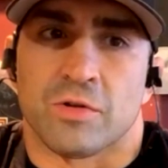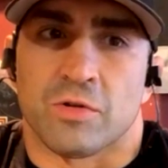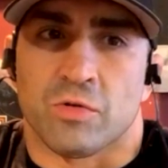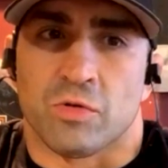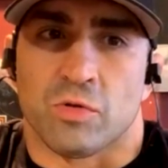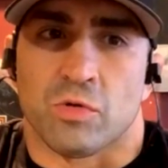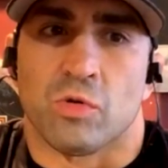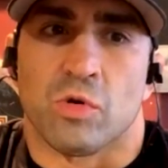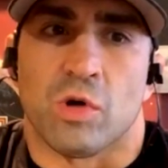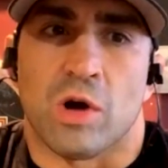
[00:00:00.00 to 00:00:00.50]

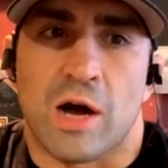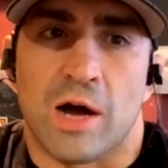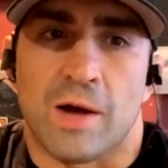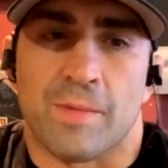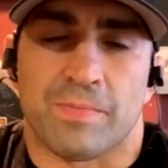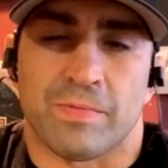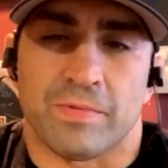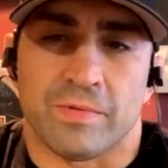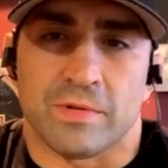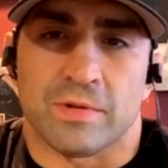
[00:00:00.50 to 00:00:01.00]
Grew
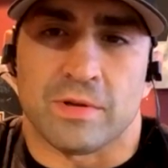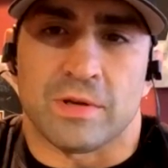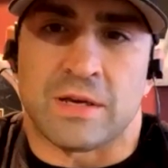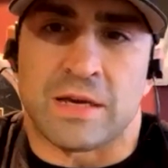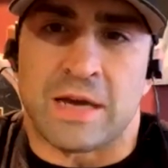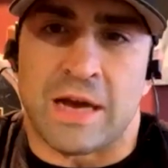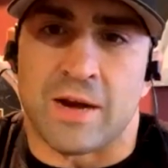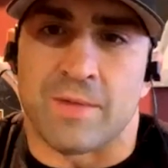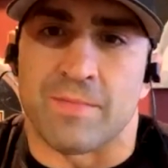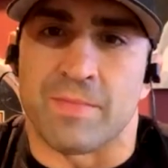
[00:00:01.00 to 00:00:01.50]
up
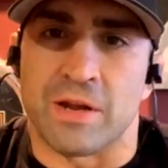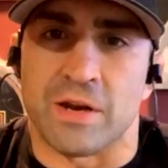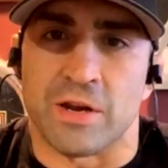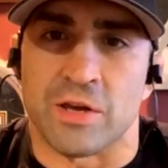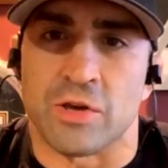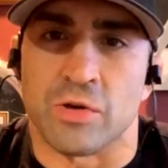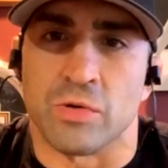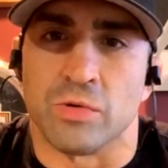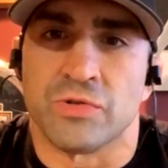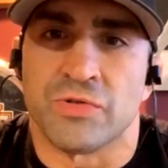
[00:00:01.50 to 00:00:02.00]
kind of being
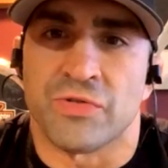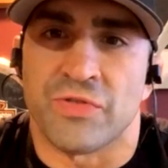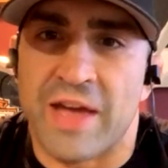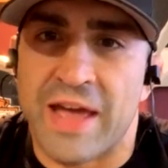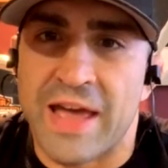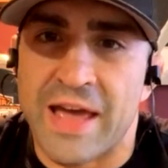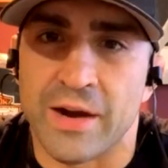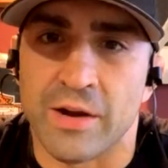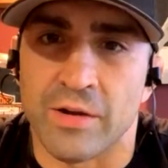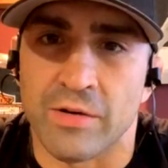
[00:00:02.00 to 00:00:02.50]
a huge
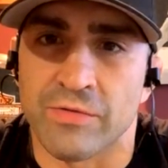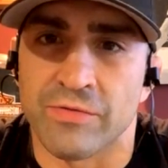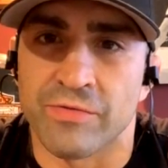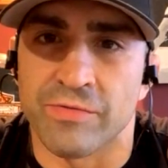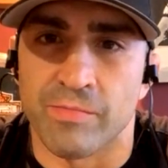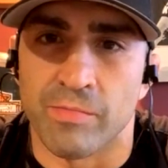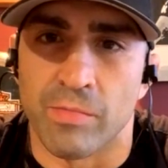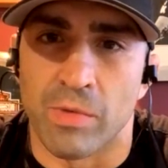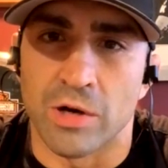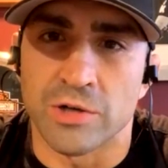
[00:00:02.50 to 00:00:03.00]
fan of
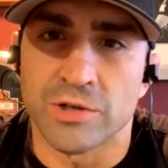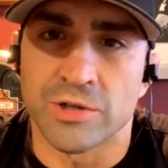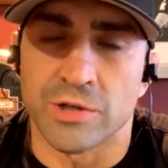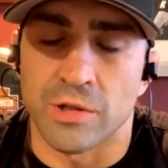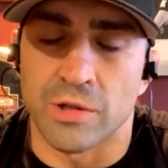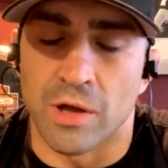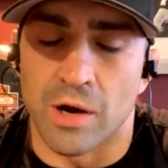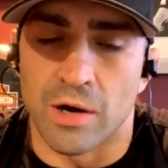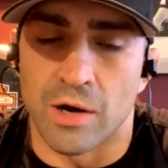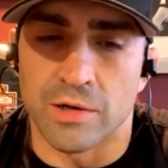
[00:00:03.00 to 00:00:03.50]

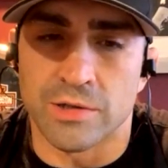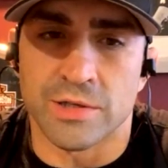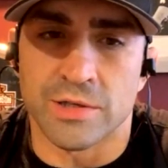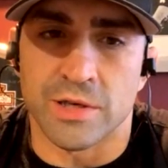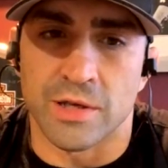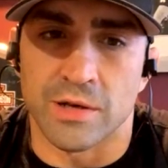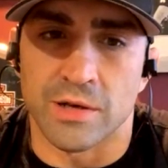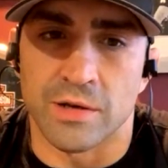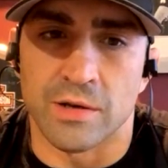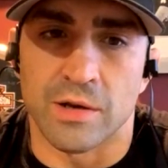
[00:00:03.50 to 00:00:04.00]
martial arts.
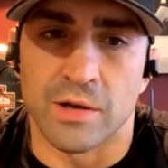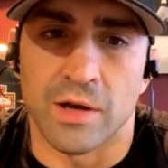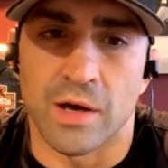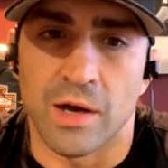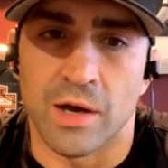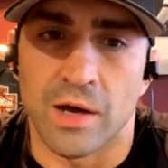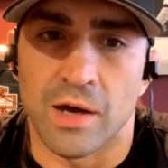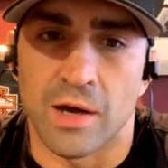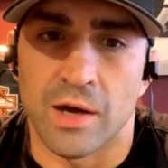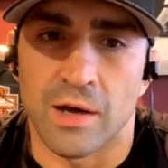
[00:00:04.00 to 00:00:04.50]
And
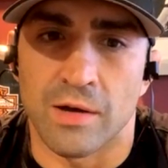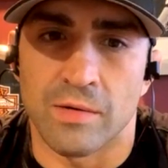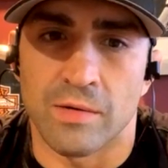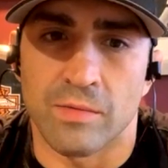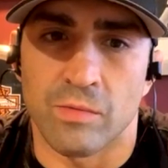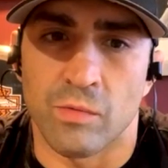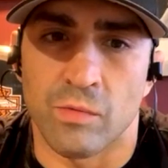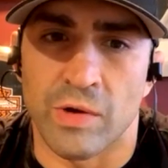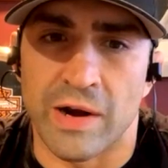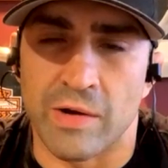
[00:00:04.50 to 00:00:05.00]

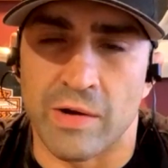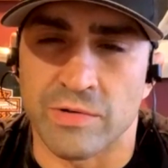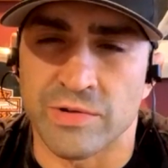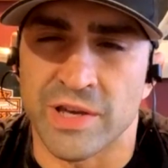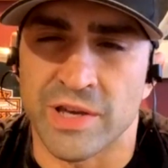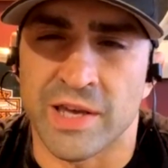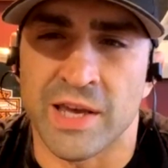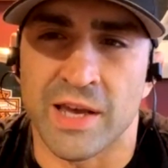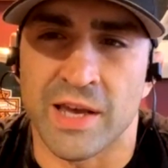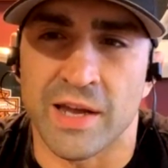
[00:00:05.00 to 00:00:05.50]
when I was
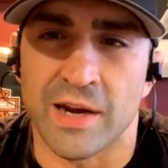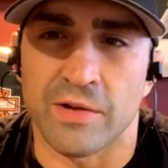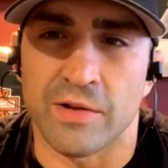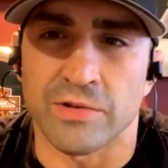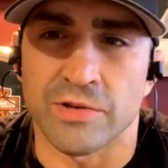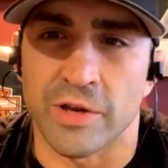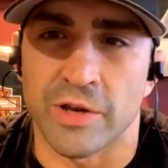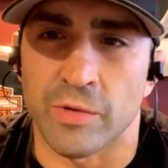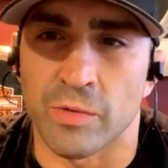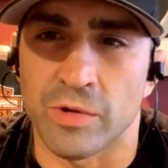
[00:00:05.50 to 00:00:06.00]
a kid, I
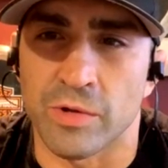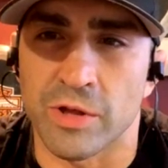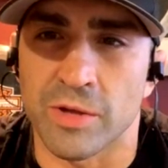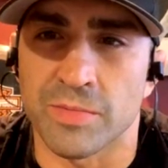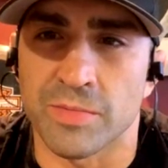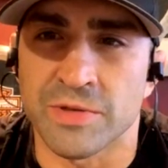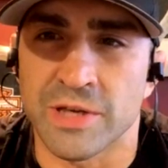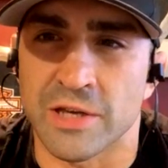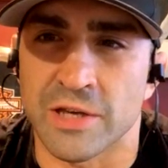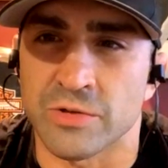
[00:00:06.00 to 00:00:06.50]
was like really
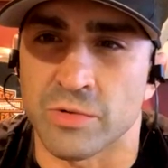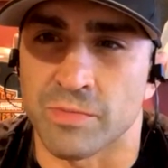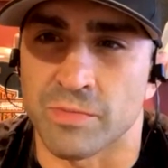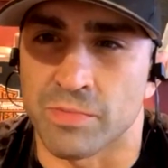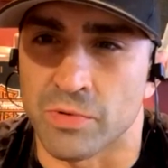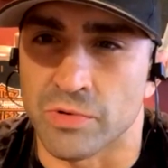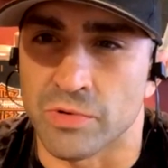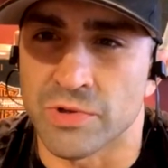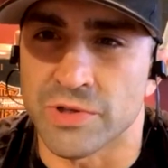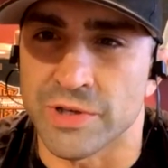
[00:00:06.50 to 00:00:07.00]
obsessed
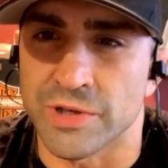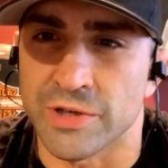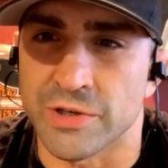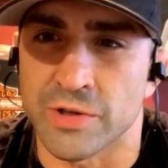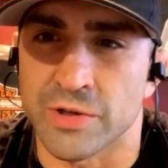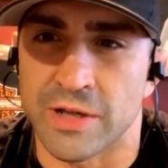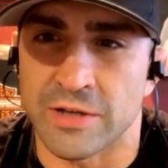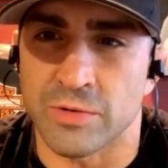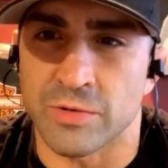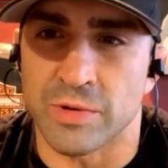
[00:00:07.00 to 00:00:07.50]
with Bruce Lee.
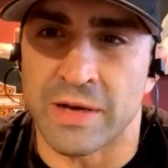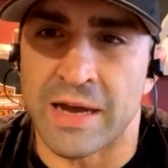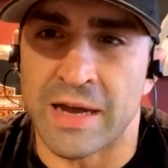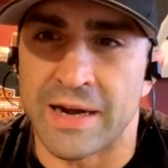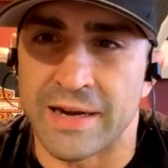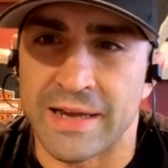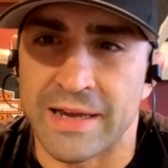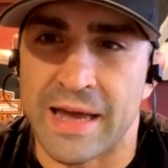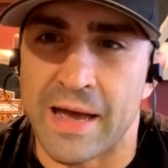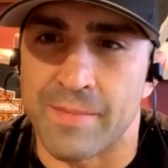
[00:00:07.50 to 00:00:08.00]
So that's what
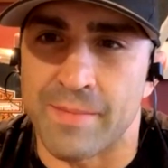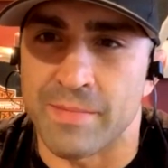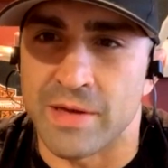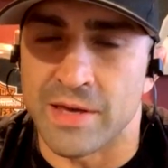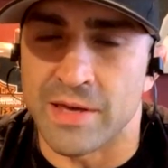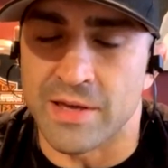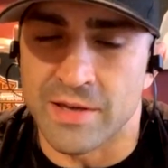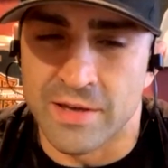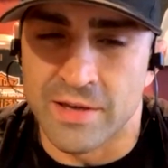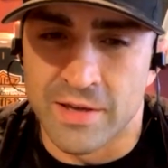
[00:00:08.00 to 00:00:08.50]
kind of got
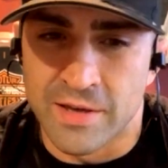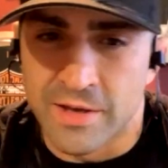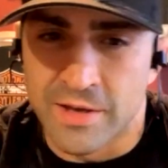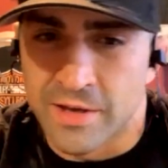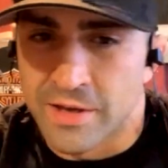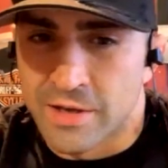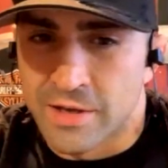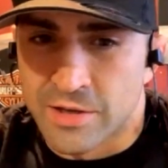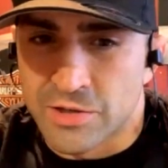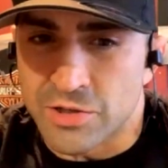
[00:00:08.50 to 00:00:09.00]
me
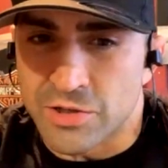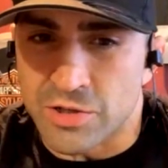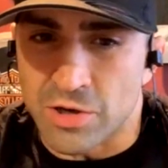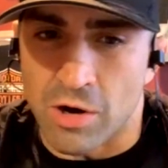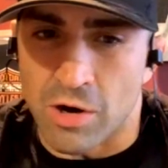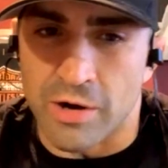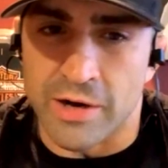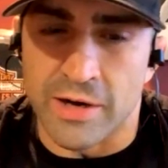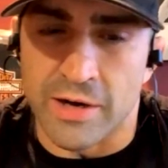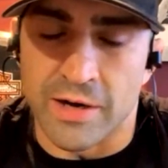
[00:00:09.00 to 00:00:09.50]

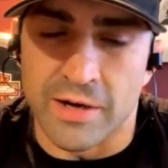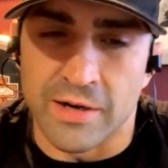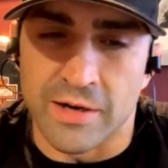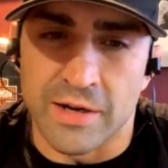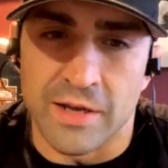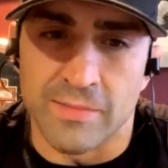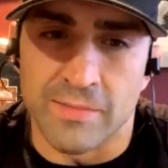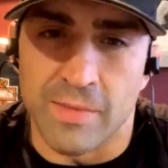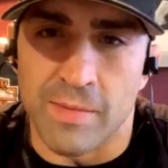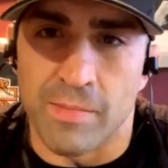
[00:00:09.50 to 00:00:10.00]
started
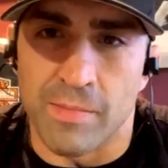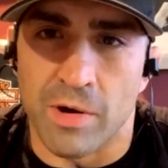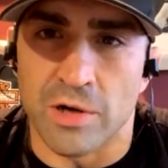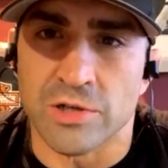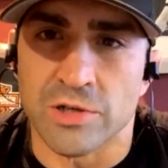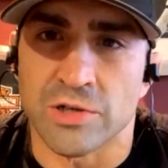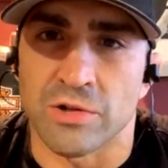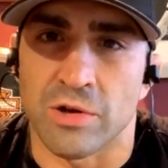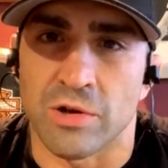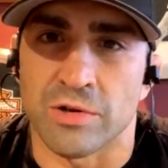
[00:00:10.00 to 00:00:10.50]
in my
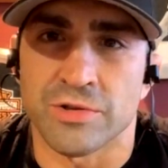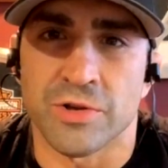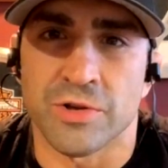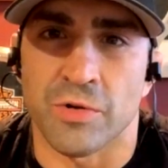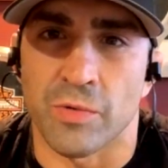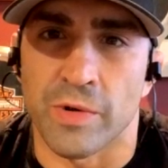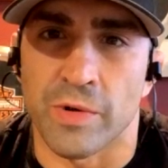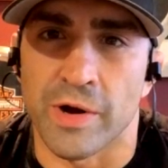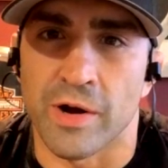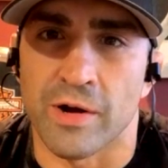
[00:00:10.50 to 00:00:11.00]
martial arts
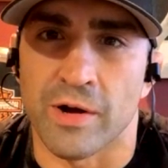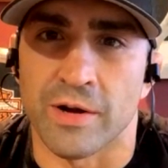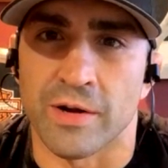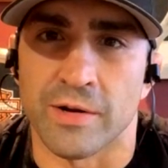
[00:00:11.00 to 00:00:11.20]
career.